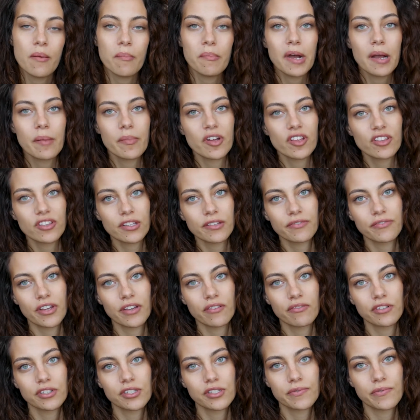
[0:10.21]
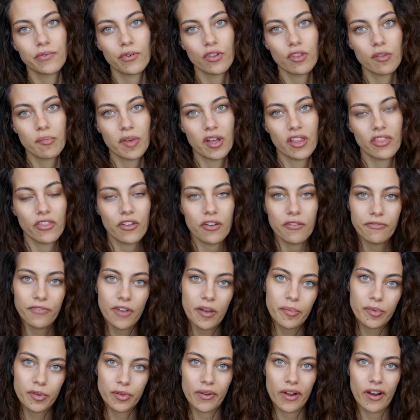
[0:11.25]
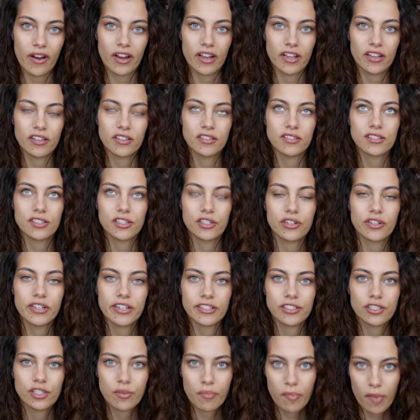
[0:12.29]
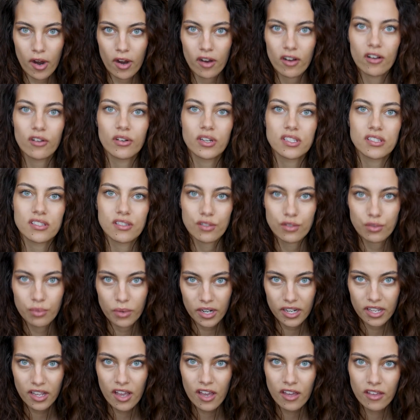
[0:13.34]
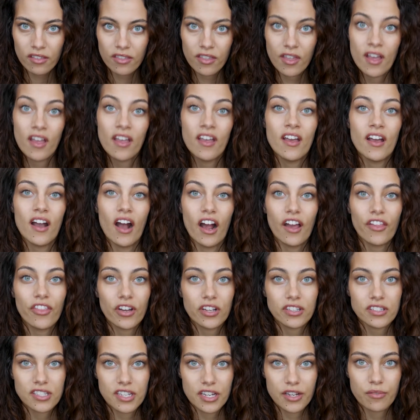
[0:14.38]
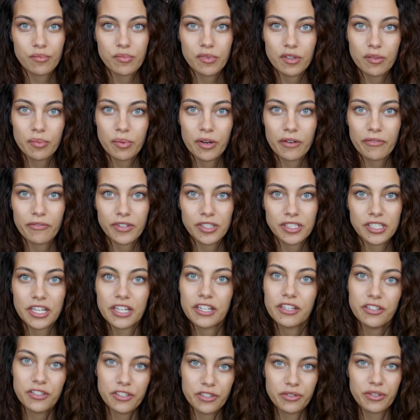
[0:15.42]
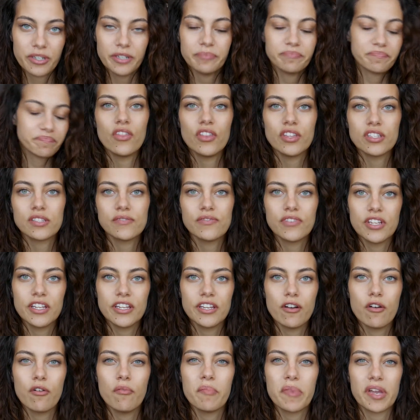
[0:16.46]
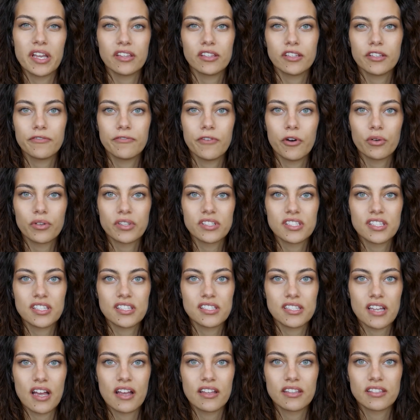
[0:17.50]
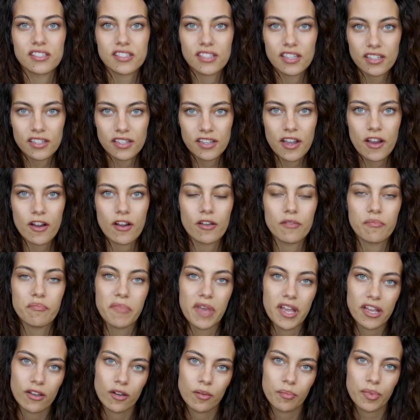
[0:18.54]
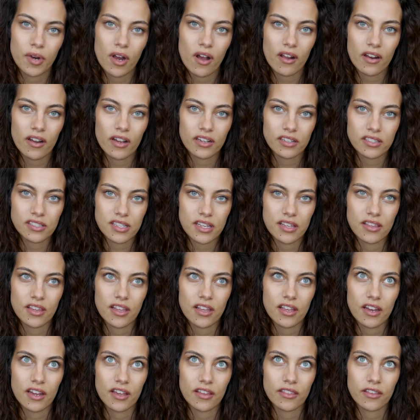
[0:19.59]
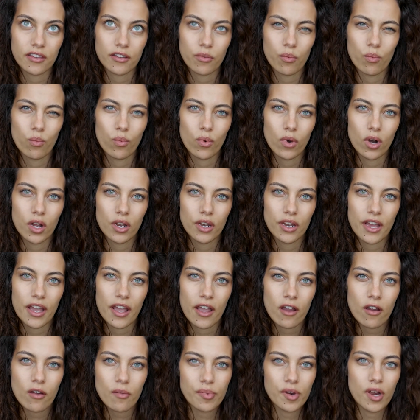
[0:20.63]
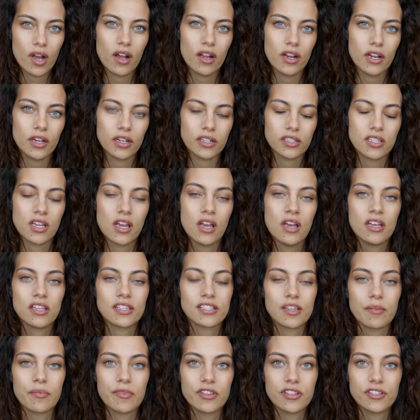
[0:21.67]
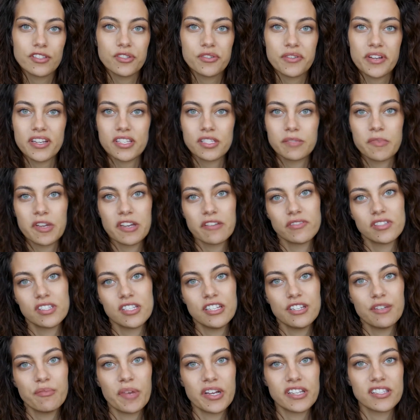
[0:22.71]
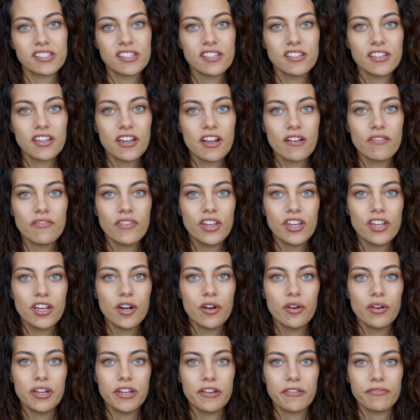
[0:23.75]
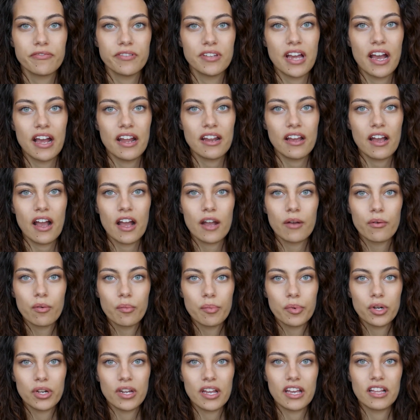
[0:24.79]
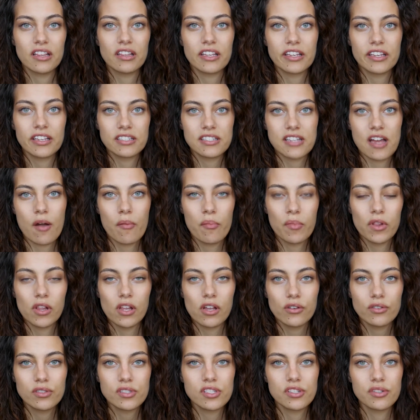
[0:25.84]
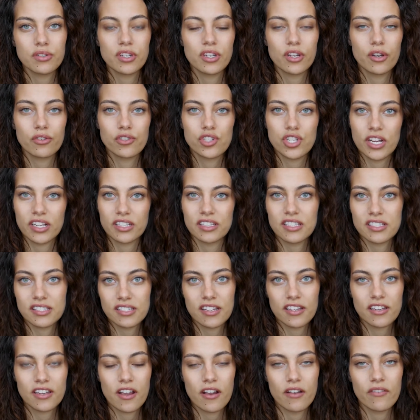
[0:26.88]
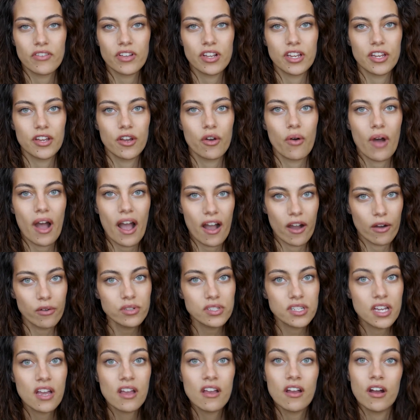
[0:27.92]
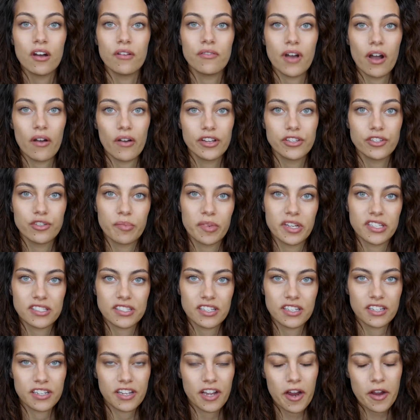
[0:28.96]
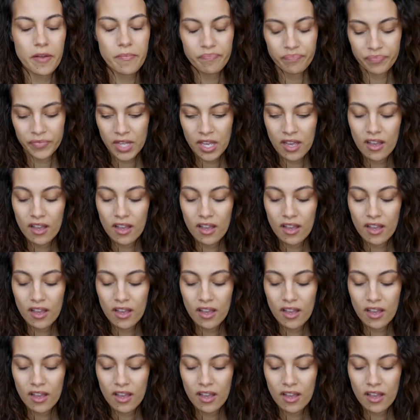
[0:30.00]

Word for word: my monthly favorites for the month of February. Considering tomorrow is the 28th, I thought today would be the perfect day to do it. This video mainly focuses on skincare and makeup products and then I think one hair product. Some of these you guys may have seen in my skincare video. If not, I will put a link down below so you can go check the skincare video out of how I do my skincare.